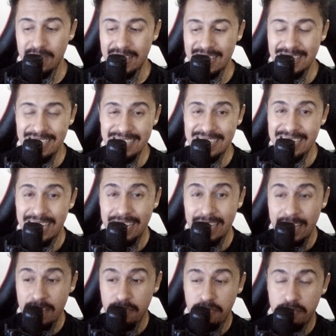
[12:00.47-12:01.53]
design
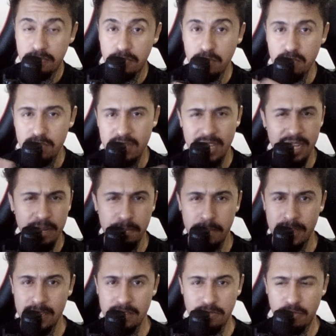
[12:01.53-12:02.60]
a full
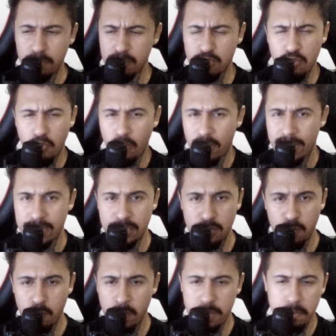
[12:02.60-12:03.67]
database from scratch
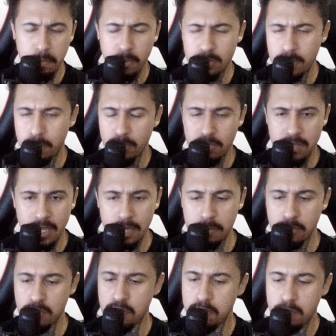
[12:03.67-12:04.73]
with multiple
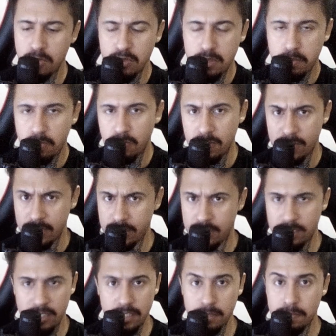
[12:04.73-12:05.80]
tables, multiple
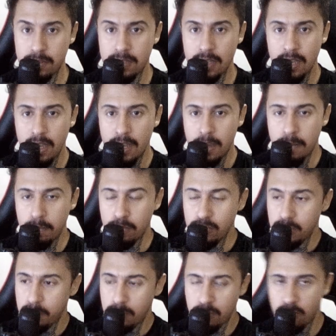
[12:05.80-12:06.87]
relationships,
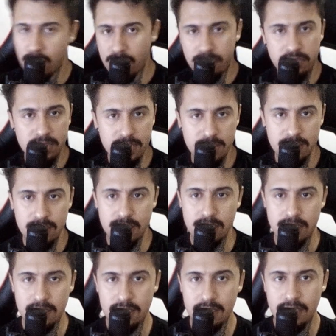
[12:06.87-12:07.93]
multiple references,
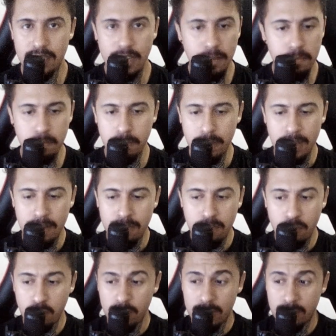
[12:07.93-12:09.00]
and
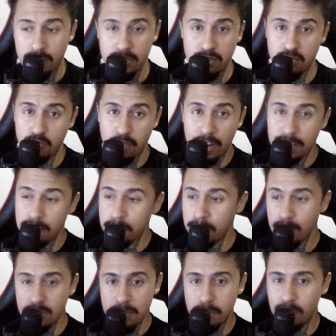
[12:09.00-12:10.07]
we are going to write
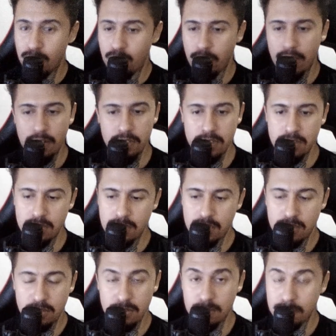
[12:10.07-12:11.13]
multiple queries
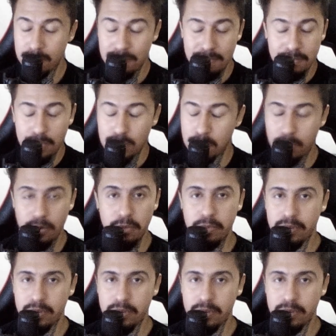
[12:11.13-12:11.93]
to do multiple